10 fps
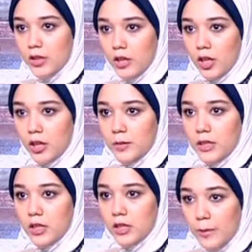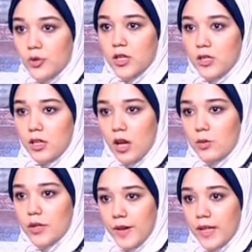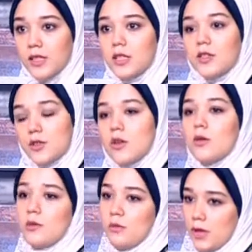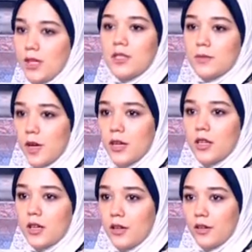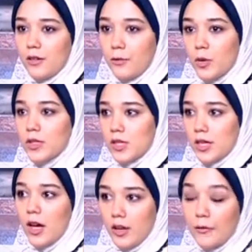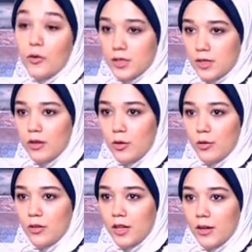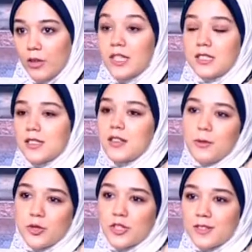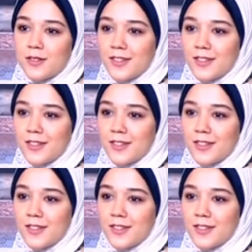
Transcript: economy subjects in our faculty, so it's my focusing on these subjects.